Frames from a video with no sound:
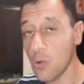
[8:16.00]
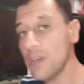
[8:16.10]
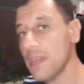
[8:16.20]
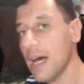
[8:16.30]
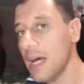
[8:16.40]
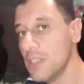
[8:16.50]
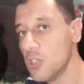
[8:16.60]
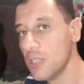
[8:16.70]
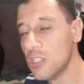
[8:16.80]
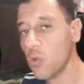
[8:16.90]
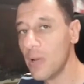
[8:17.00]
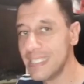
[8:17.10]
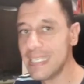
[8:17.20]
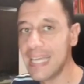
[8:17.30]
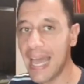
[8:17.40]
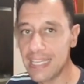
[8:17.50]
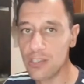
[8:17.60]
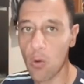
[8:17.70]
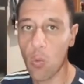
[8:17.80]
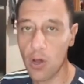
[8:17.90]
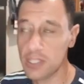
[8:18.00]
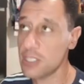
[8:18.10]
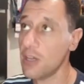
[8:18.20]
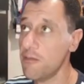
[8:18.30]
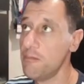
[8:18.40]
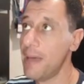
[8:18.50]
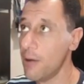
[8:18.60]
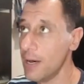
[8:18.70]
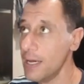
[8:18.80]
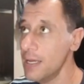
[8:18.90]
with one hundred twenty-eight watts of power,